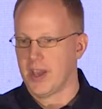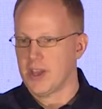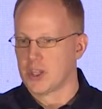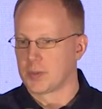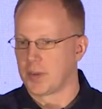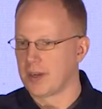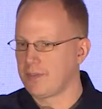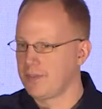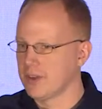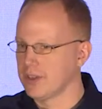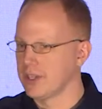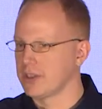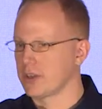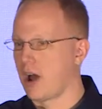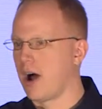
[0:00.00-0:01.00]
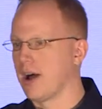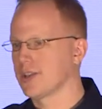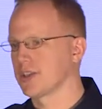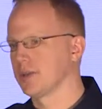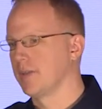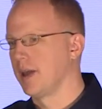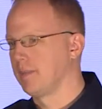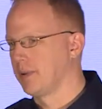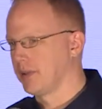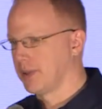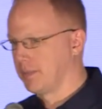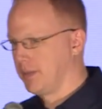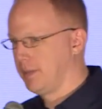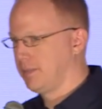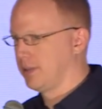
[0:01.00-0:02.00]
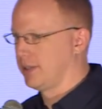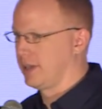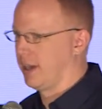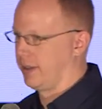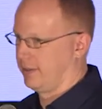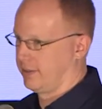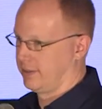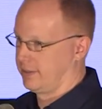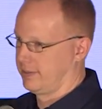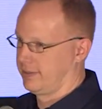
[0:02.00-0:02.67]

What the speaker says: Springfield is awesome at pulling people together.